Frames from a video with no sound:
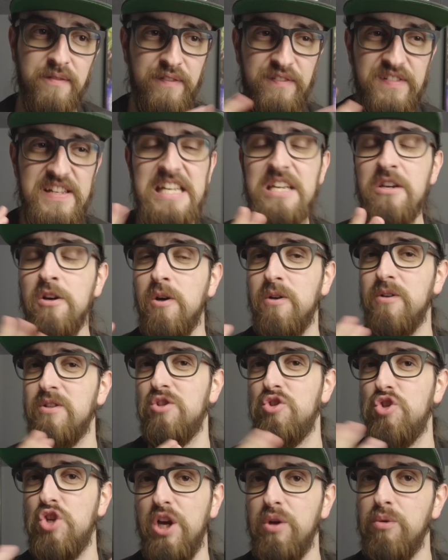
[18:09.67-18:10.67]
V
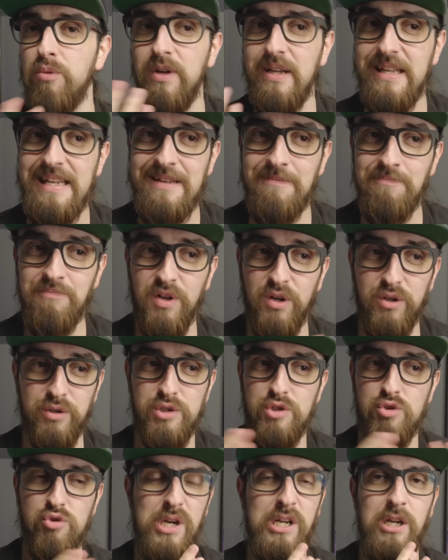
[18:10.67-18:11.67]
cards generally are
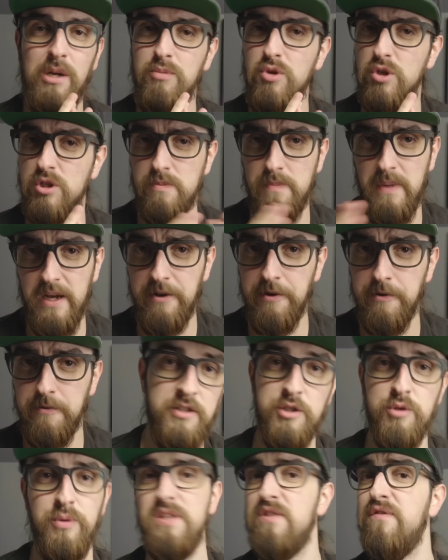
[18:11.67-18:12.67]
straight up just better.
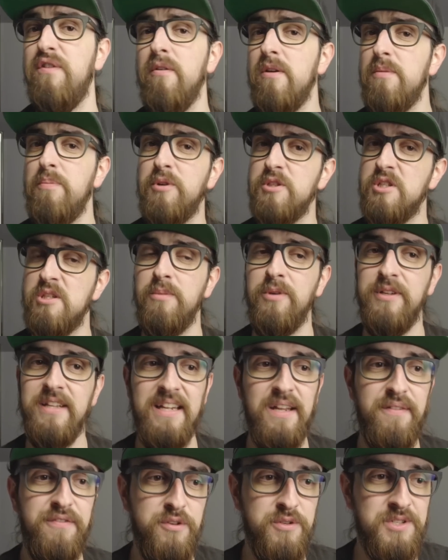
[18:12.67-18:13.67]
So it's very possible
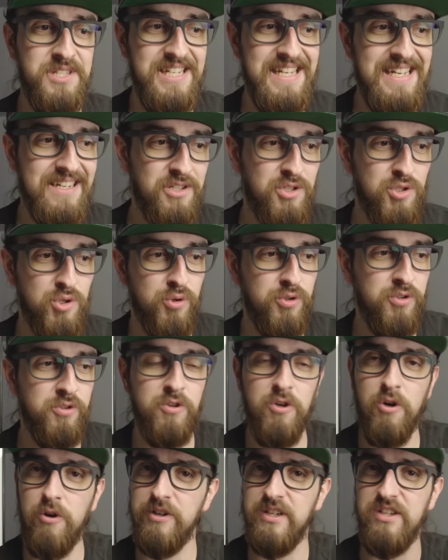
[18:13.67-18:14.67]
that if you see a certain
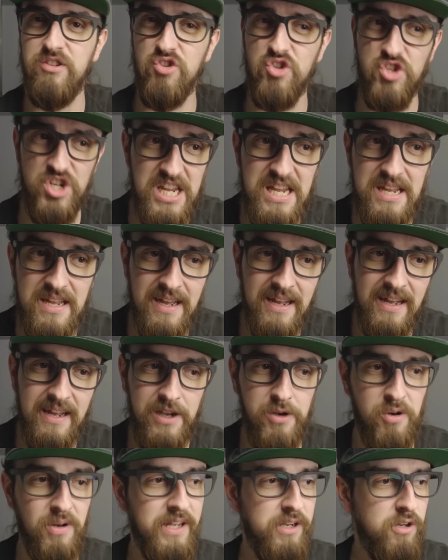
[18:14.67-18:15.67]
card in G, and
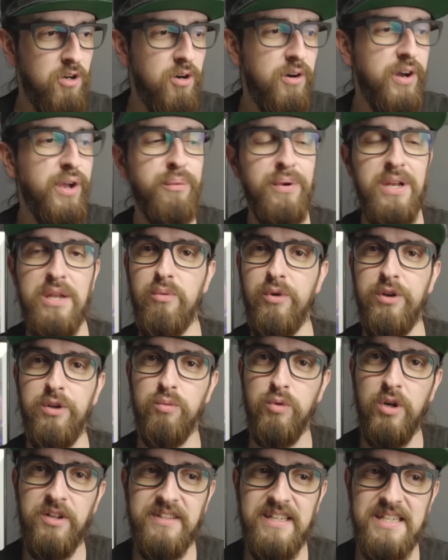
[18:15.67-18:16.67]
you're like, oh, I really want to
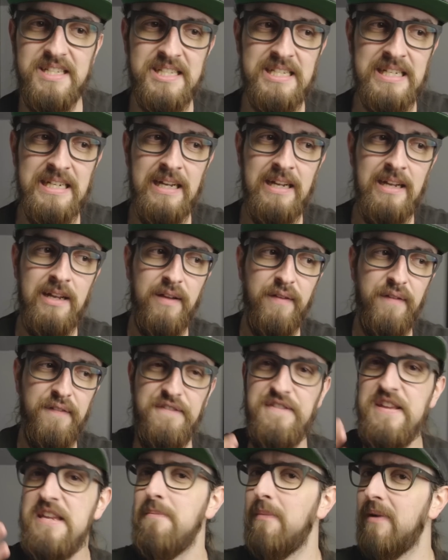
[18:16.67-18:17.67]
run this,
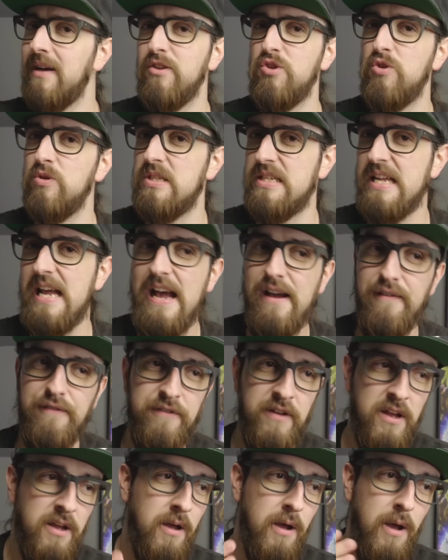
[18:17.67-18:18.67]
V might just
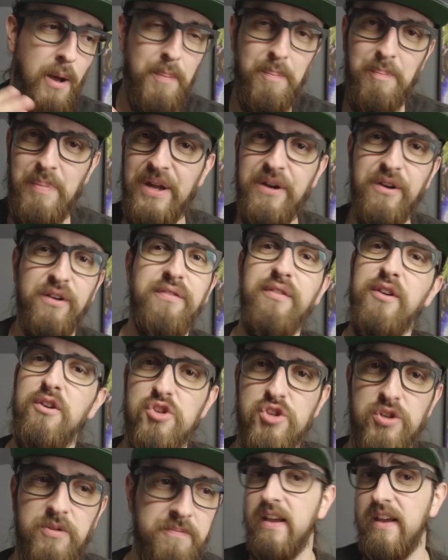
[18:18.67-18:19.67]
have a better
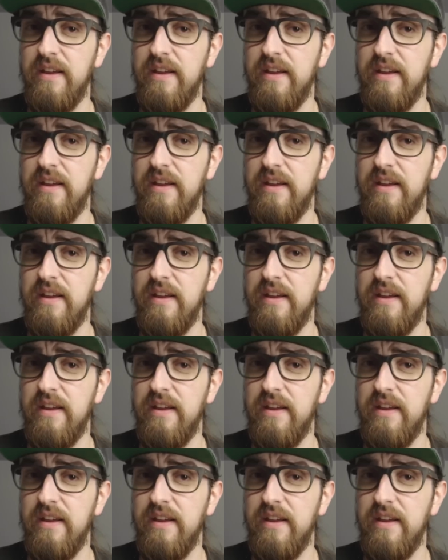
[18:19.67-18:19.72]
version.